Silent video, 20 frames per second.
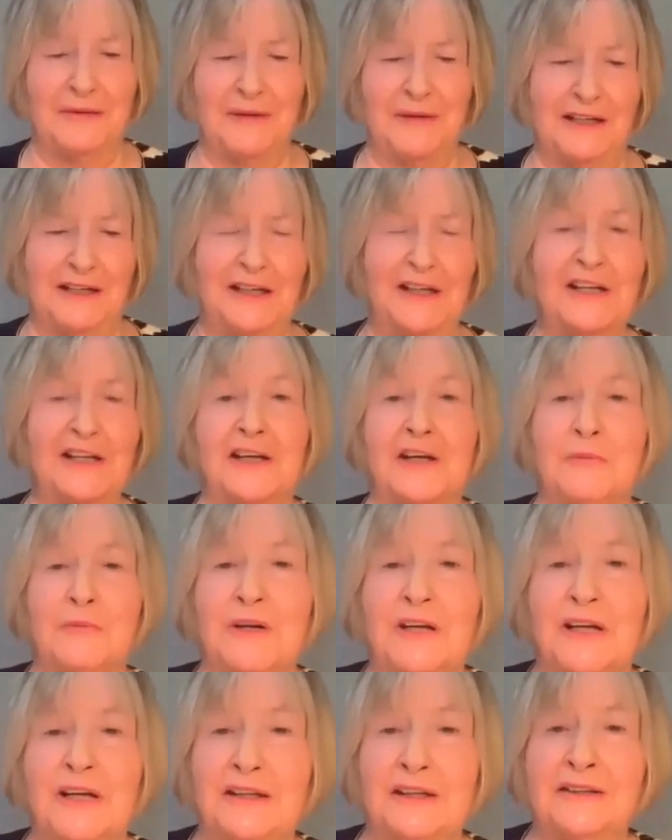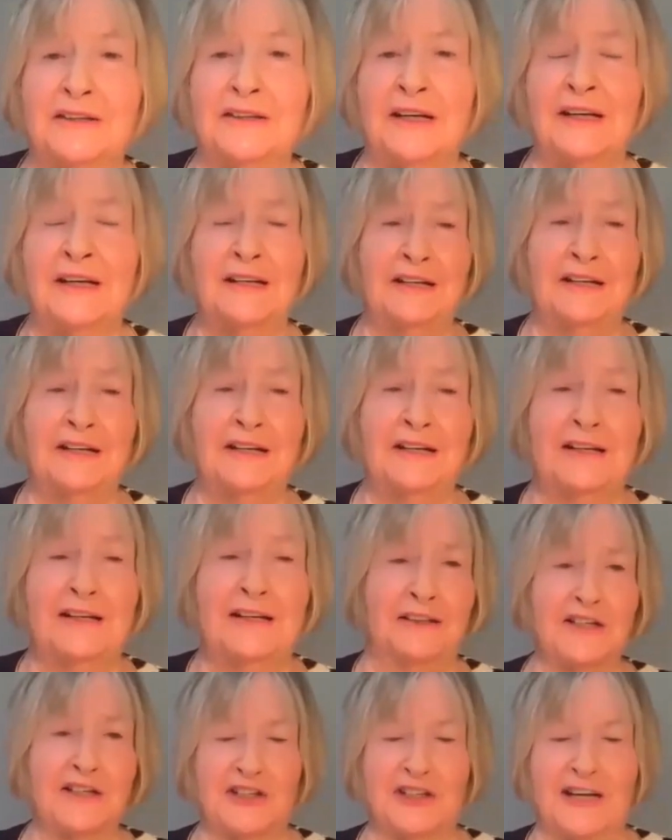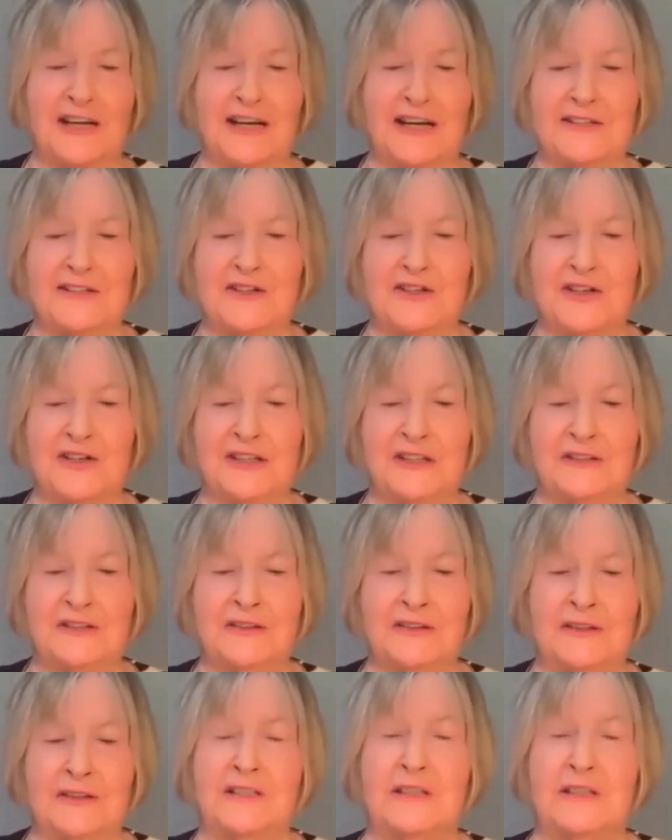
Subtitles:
I mean, clearly we had an election last year.